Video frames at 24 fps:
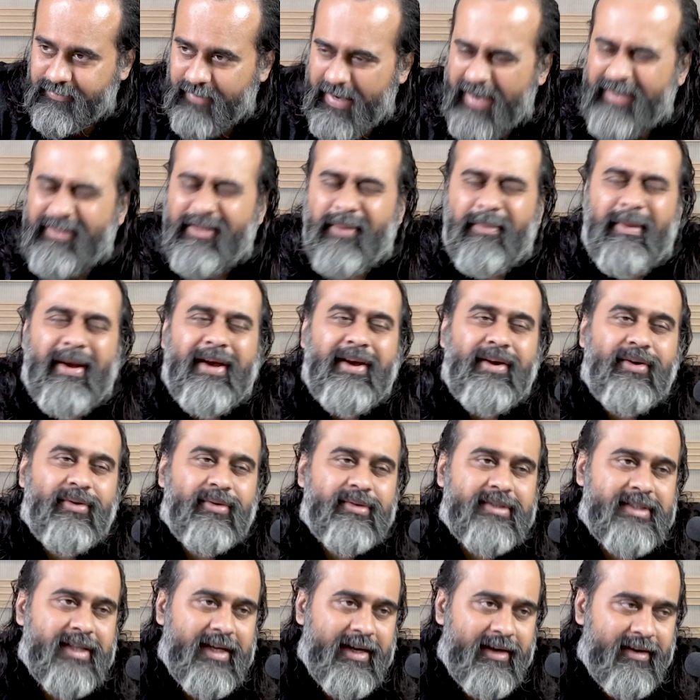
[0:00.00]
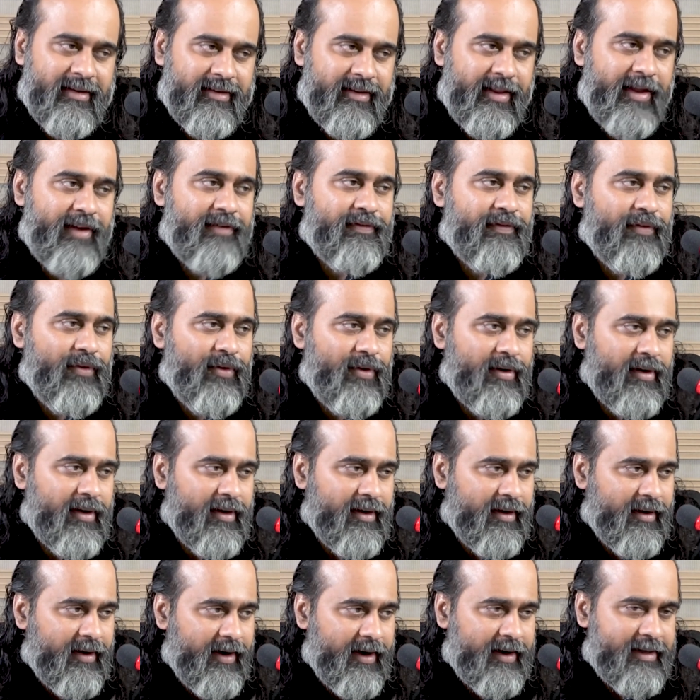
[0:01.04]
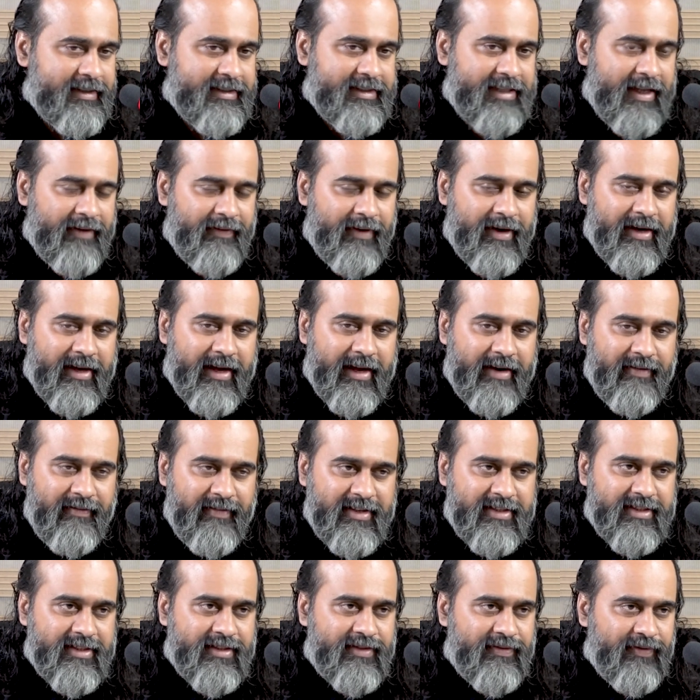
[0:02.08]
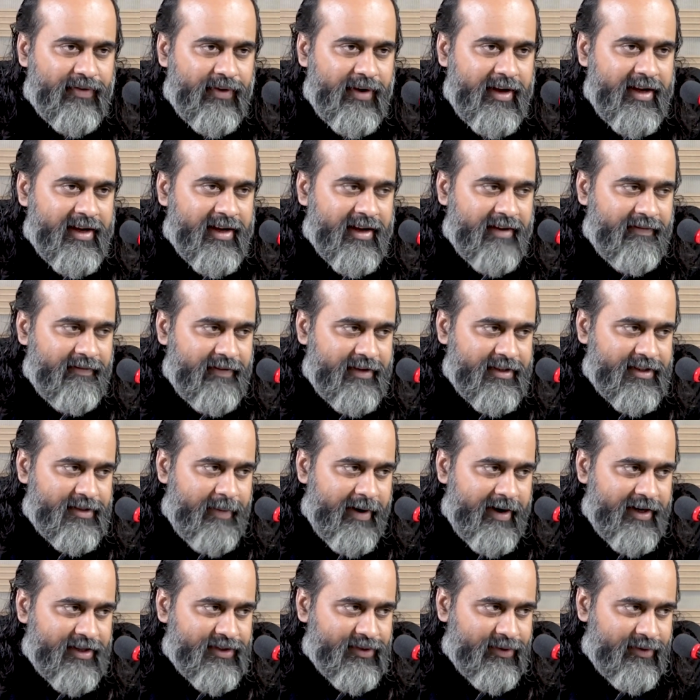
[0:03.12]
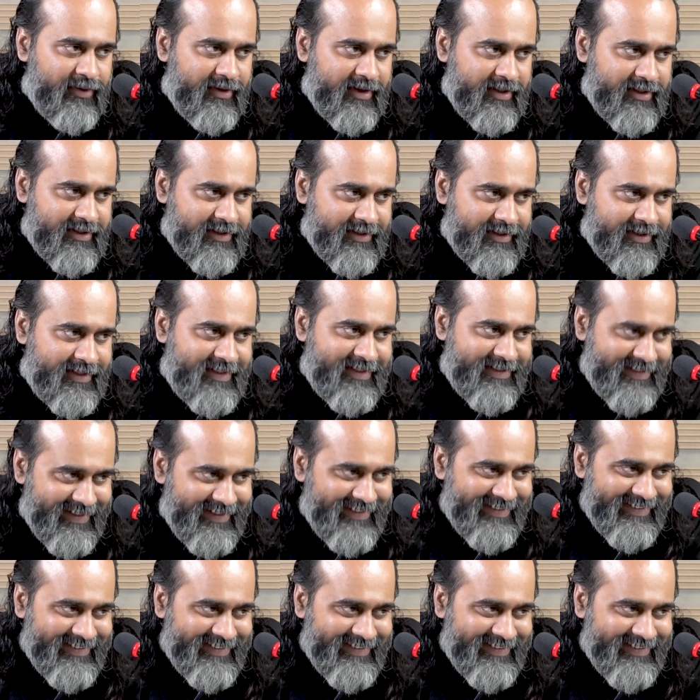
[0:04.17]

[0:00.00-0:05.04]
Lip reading: And the mind knows that. Therefore, it is never convinced, fully convinced by its own reasons.